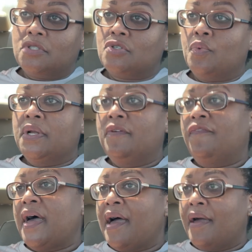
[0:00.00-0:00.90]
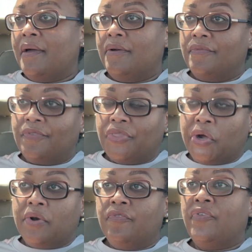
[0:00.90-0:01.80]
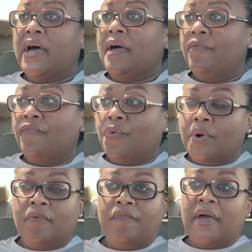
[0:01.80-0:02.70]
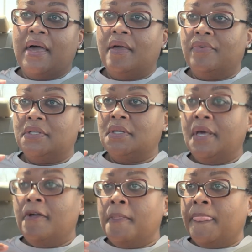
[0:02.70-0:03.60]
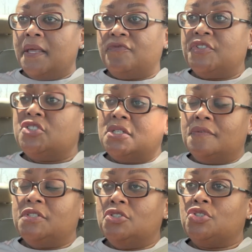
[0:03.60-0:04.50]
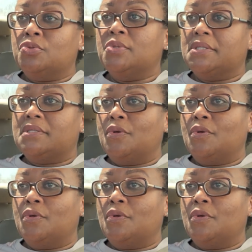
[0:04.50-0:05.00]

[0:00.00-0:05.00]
25, 35, 45, and if she chooses to